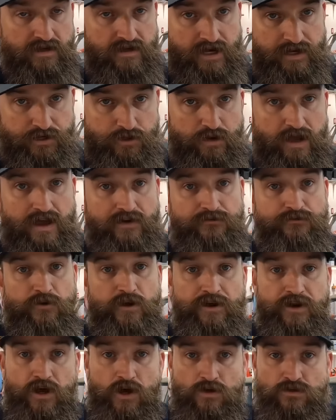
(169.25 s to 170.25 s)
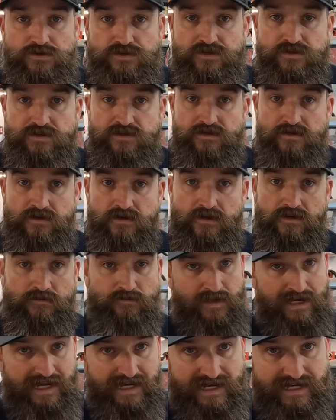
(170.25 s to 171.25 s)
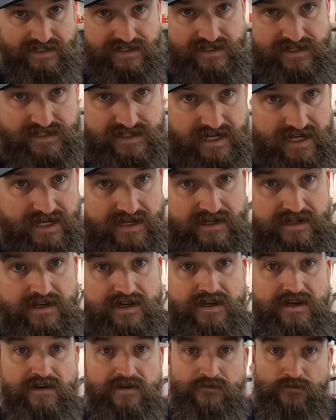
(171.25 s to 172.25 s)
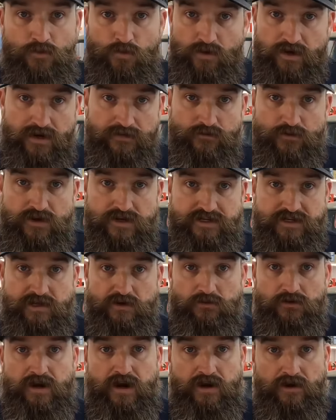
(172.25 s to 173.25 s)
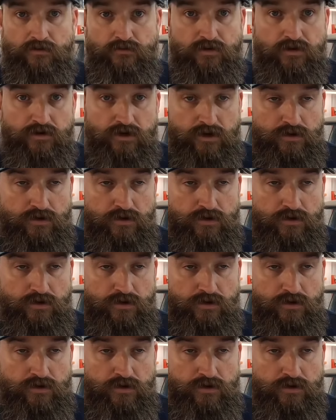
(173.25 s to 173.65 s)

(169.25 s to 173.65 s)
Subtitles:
I do have front hoses, and like I just said, for whatever reason, they don't carry rear